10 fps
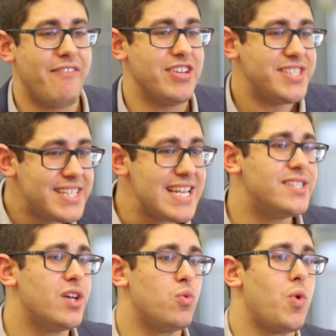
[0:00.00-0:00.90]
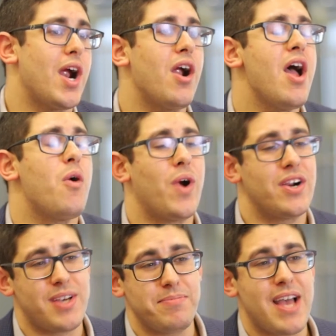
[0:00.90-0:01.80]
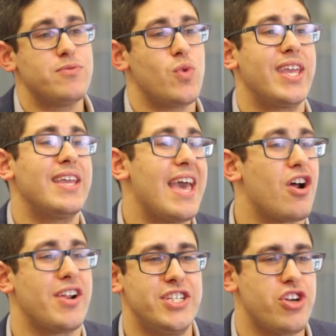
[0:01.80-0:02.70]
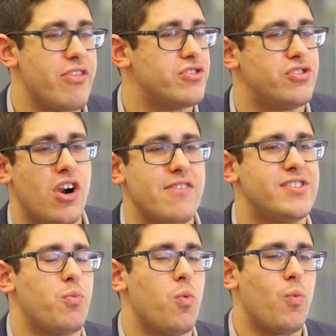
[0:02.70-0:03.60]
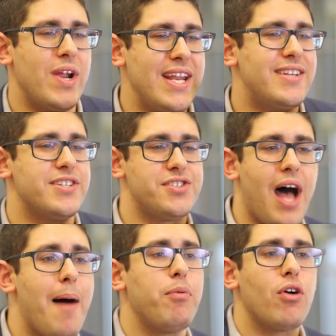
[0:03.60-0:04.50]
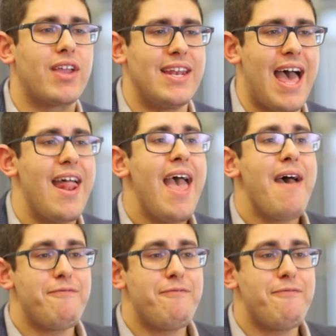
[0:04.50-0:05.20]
a season where sometimes we can get on each other's nerves, and we need to stop looking at